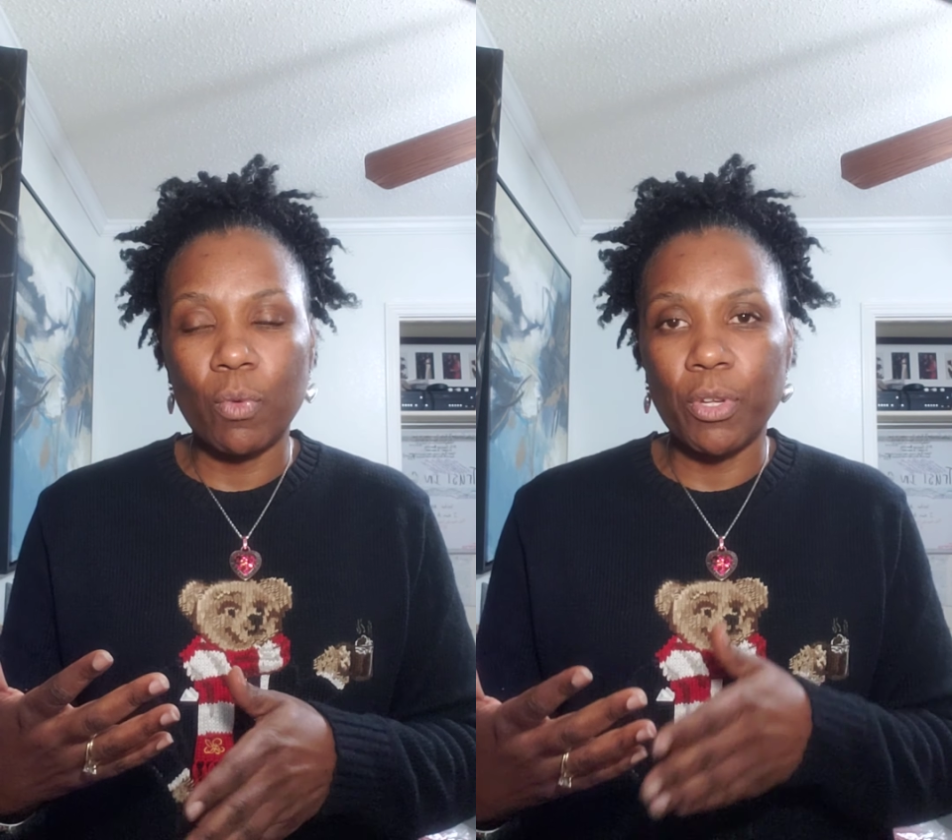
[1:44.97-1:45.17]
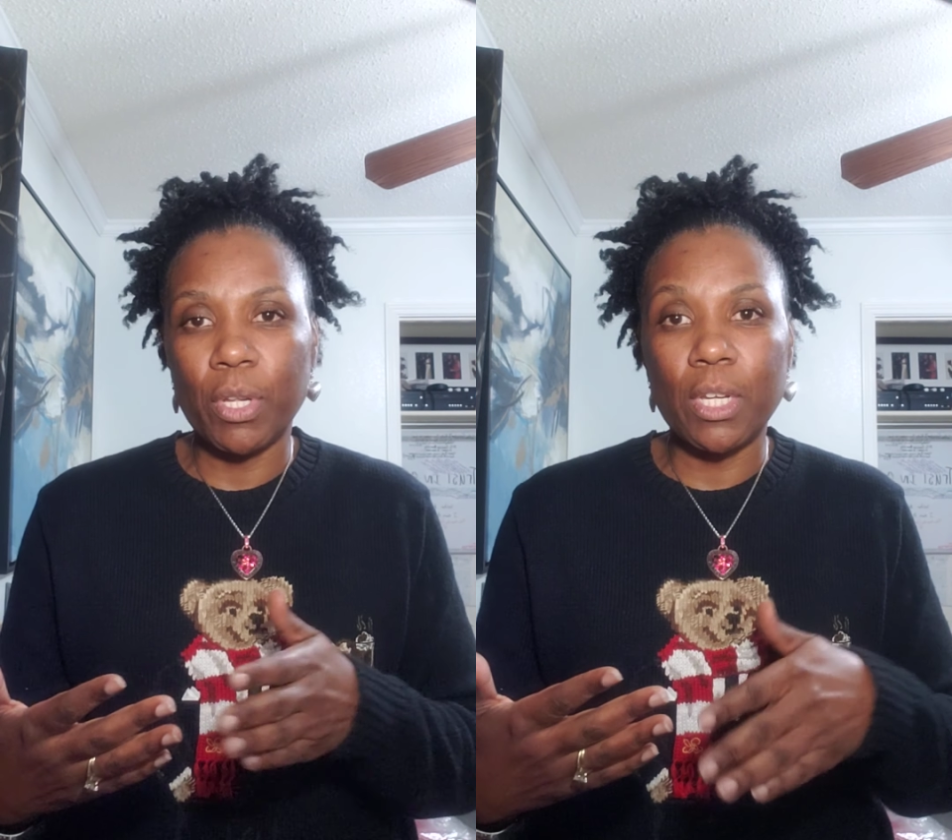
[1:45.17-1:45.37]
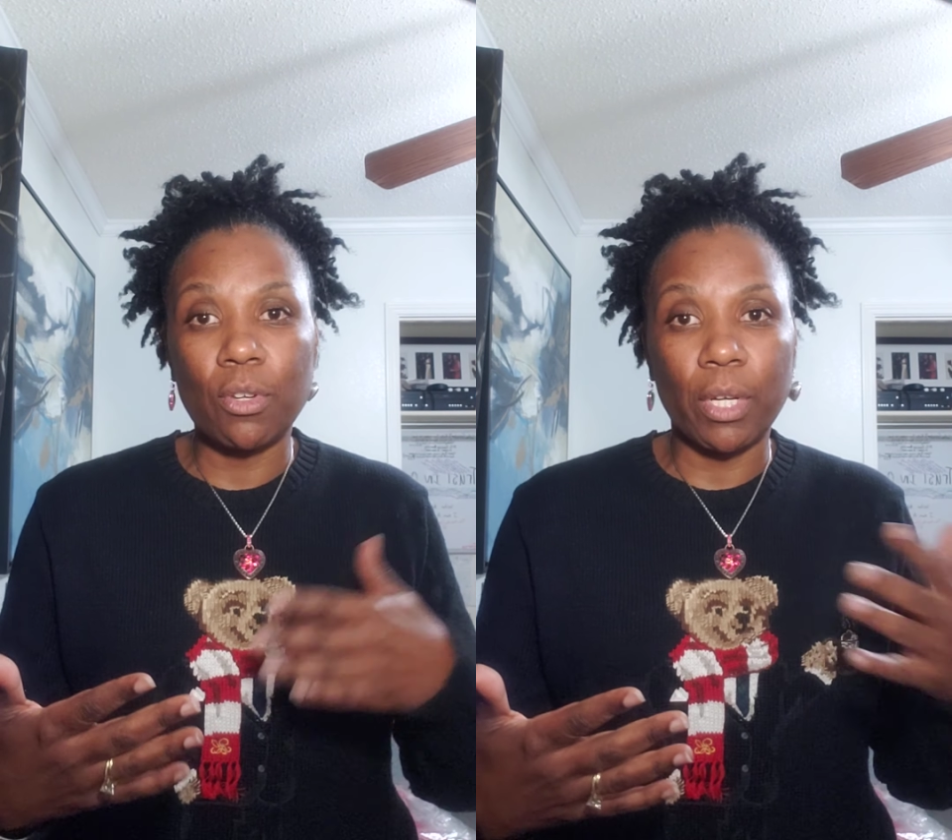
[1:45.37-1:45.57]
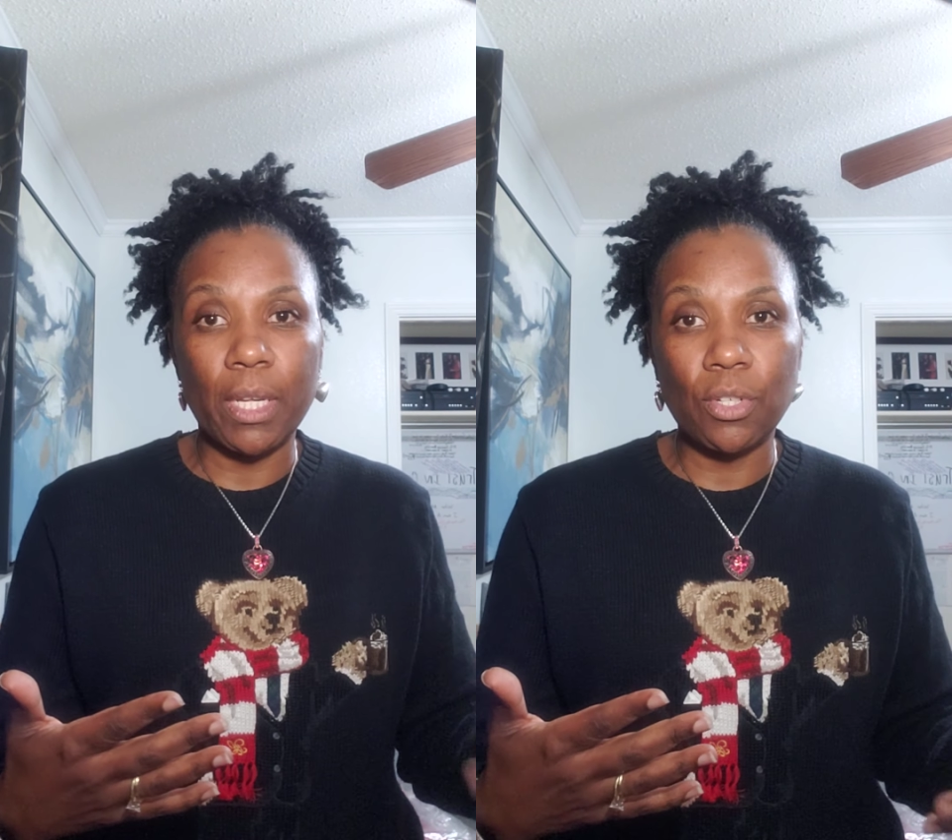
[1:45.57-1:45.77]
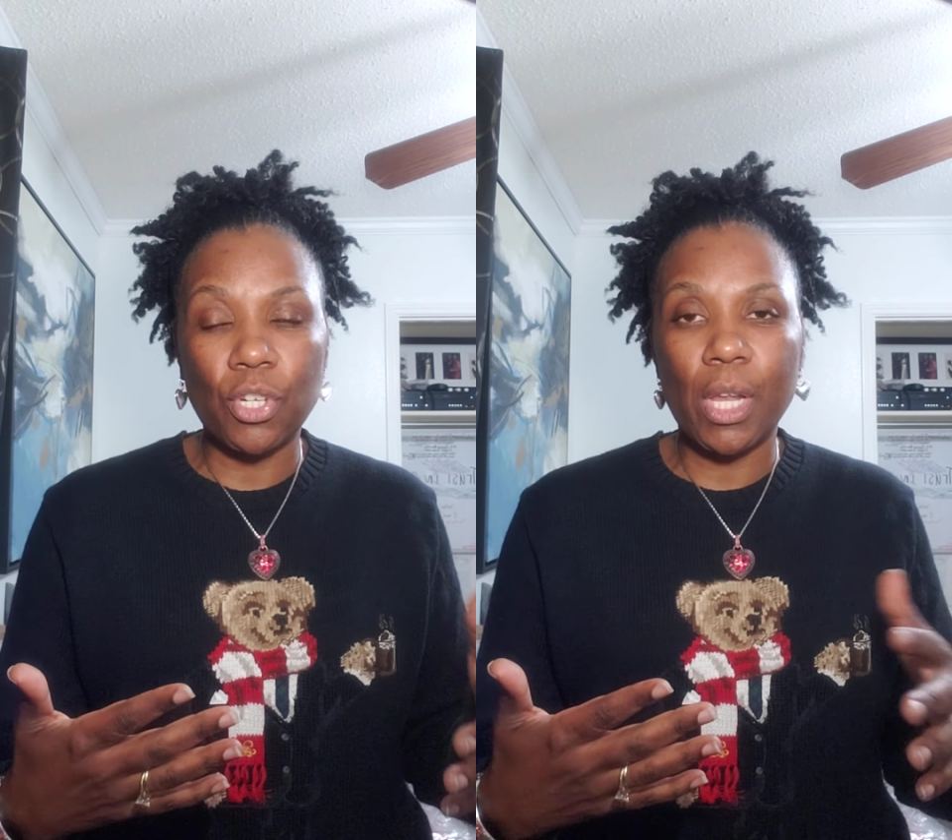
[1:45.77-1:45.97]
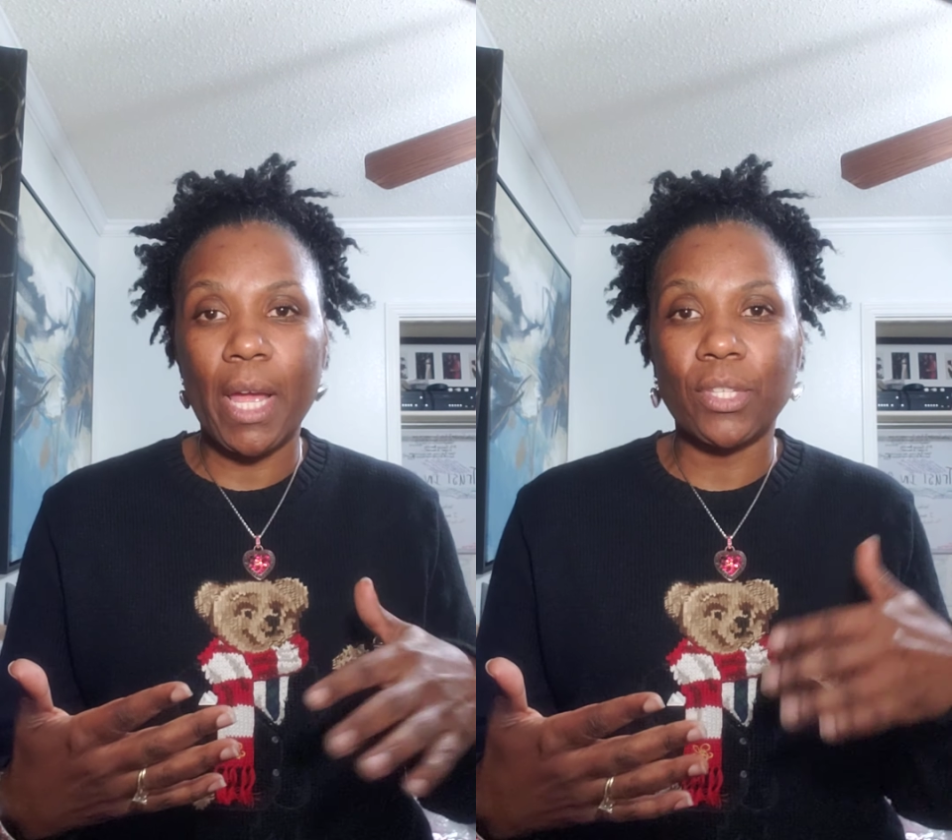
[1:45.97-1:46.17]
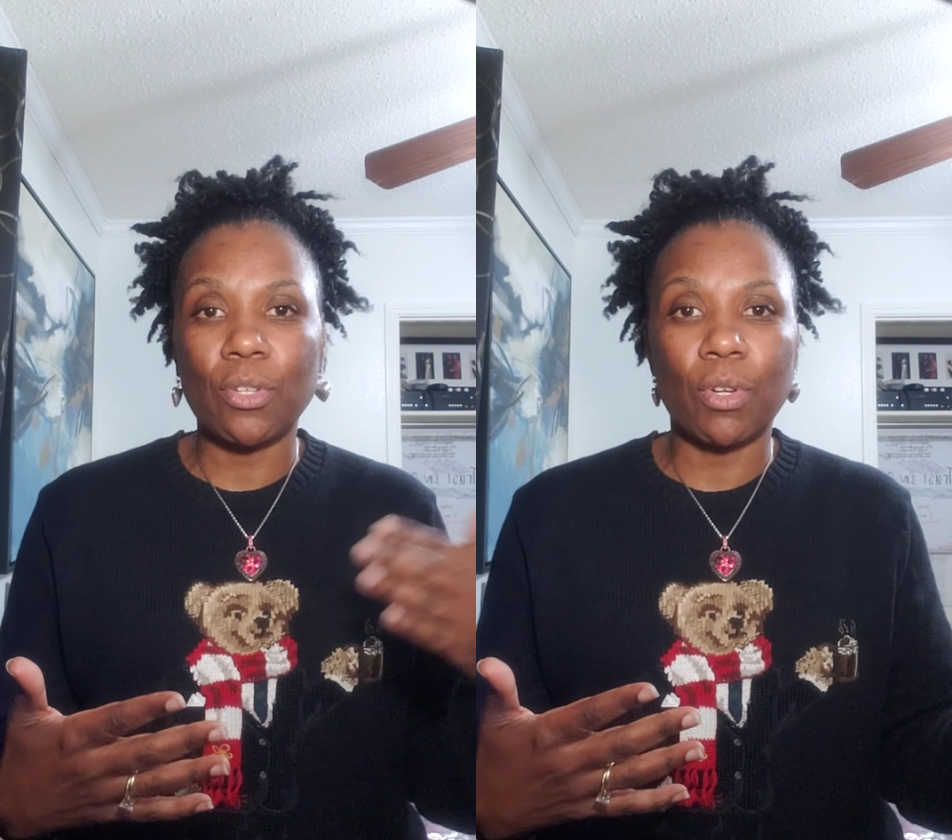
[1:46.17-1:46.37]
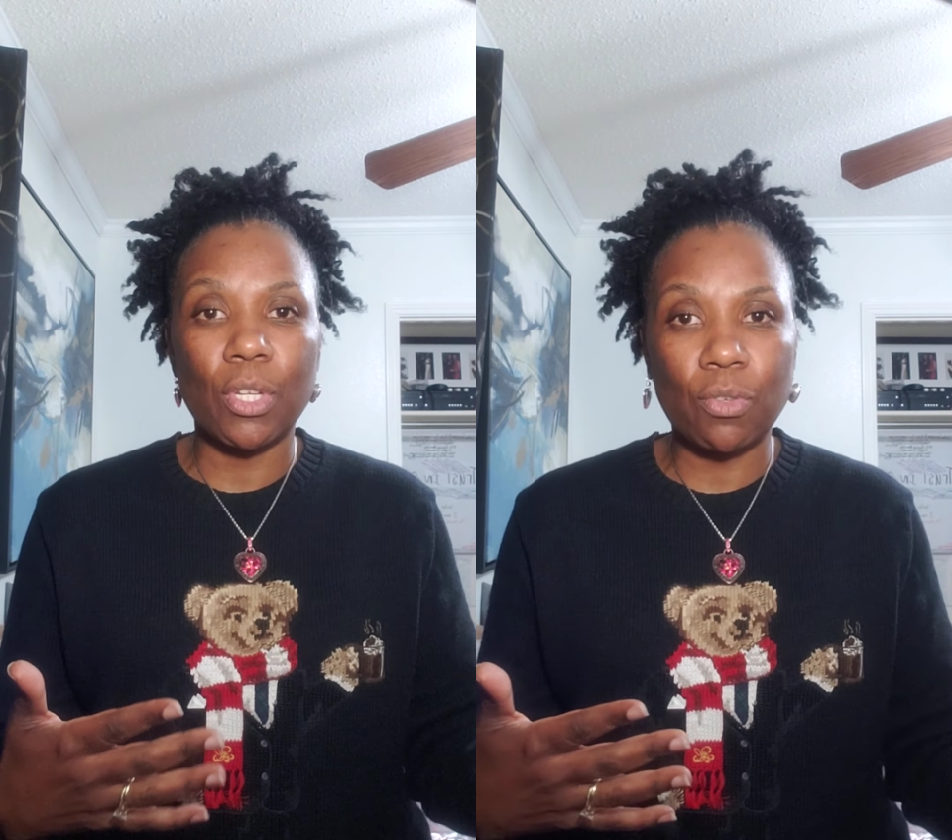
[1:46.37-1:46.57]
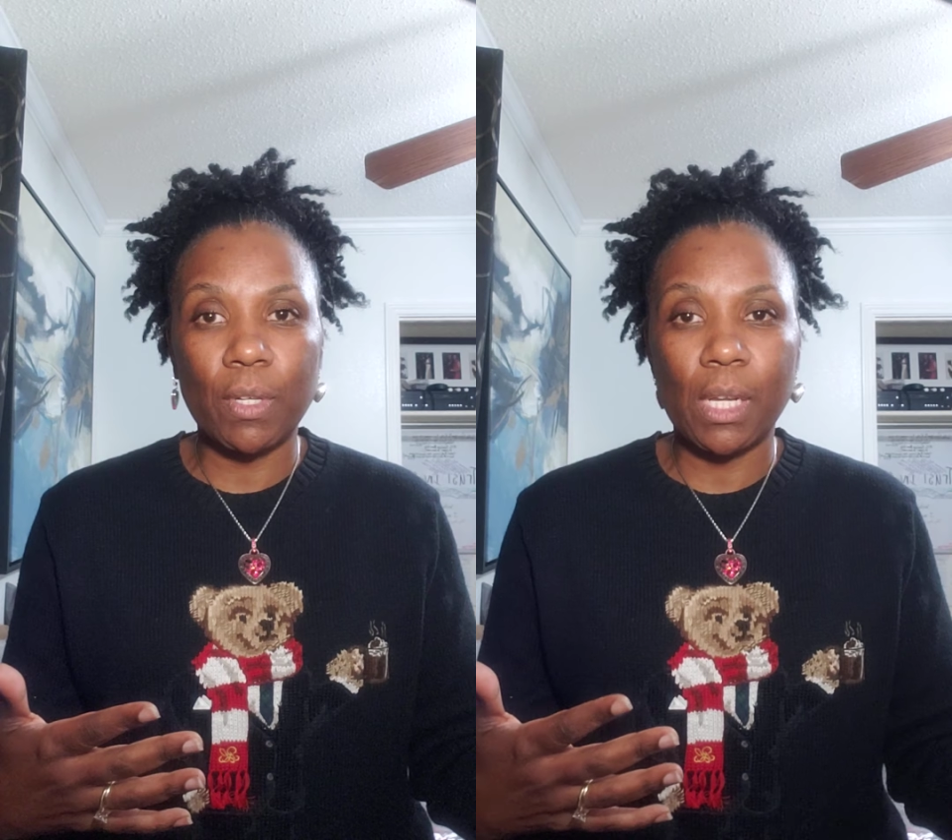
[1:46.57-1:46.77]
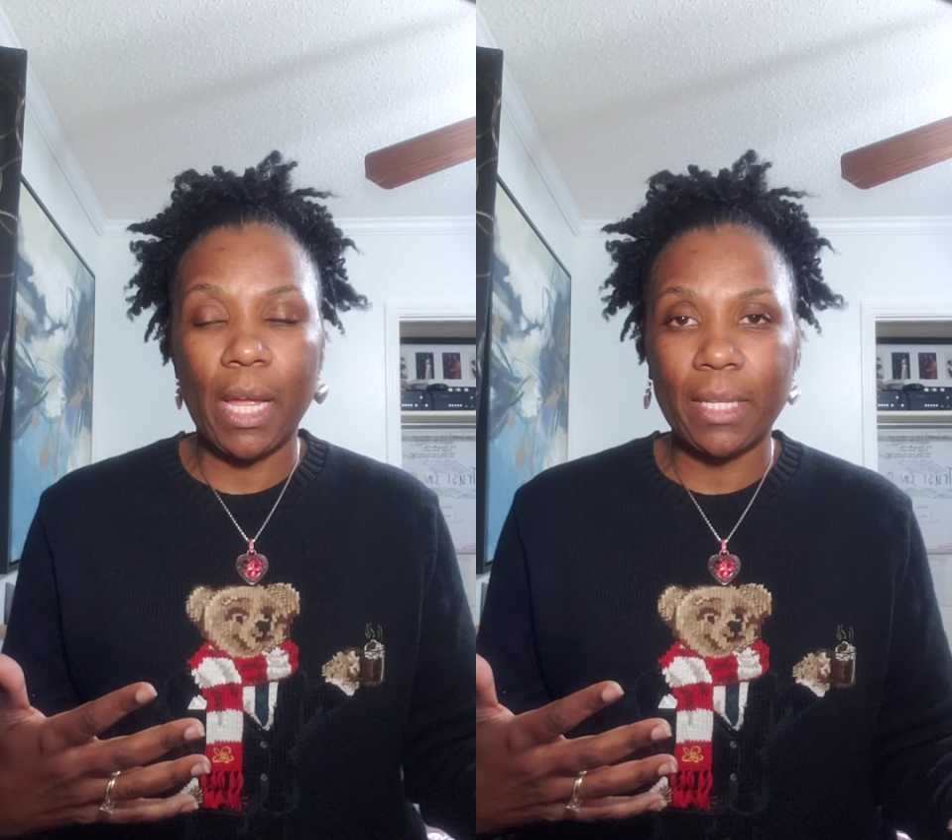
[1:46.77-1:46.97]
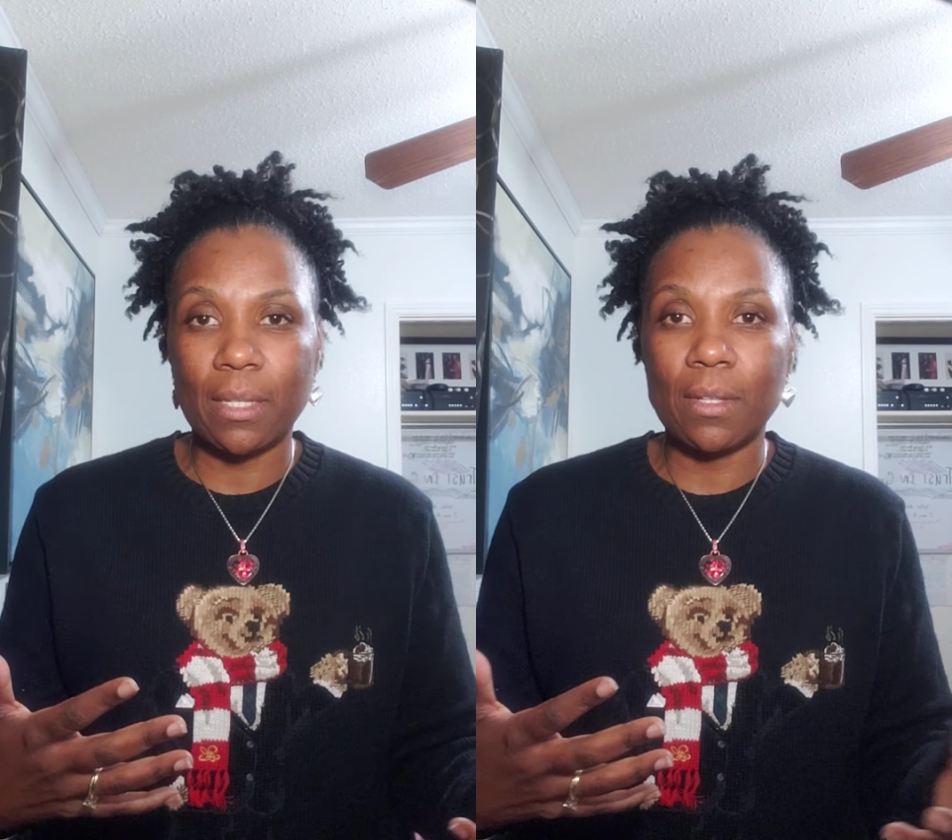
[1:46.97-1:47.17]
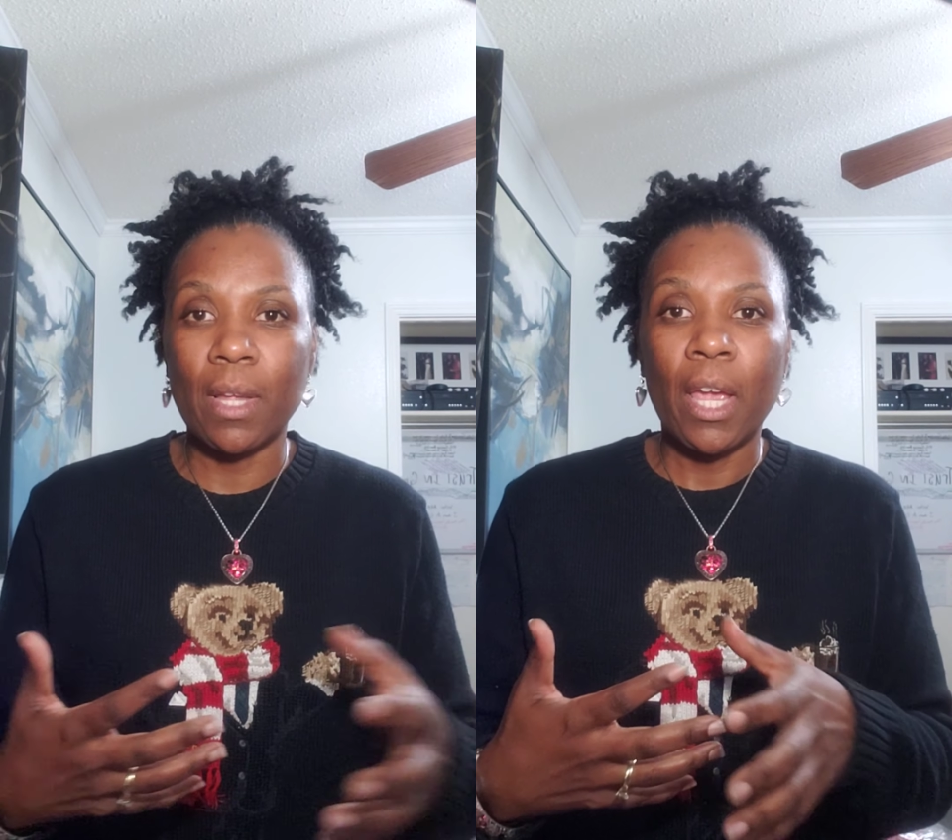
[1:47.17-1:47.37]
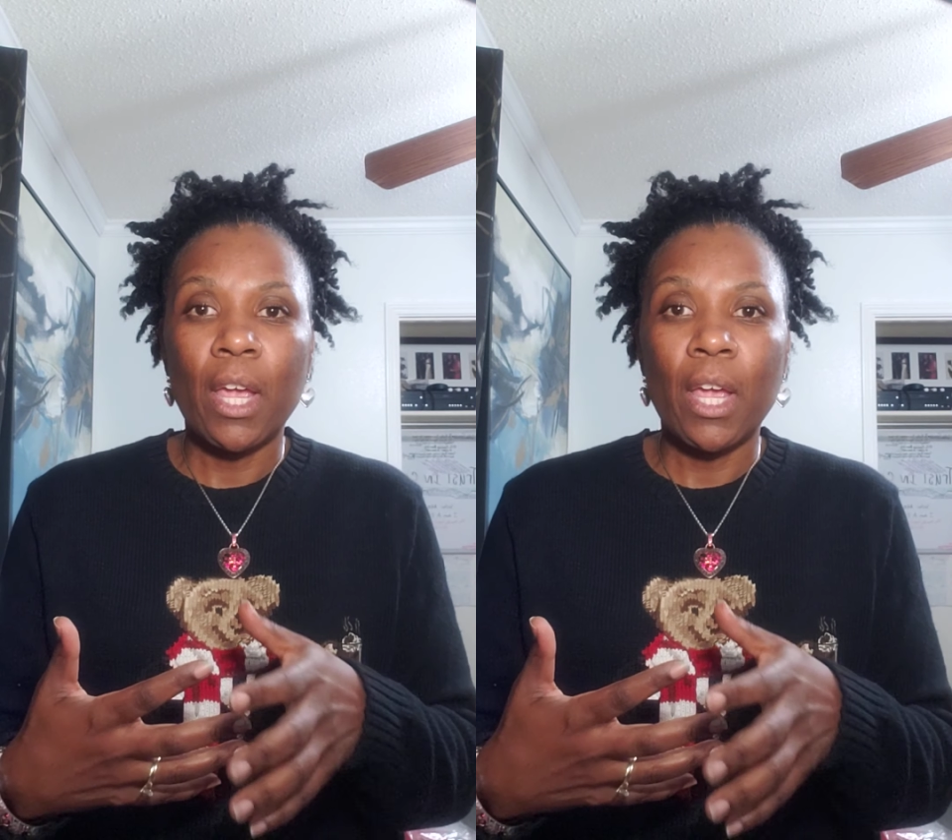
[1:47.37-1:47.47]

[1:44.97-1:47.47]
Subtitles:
when you get in your English class and your history classes,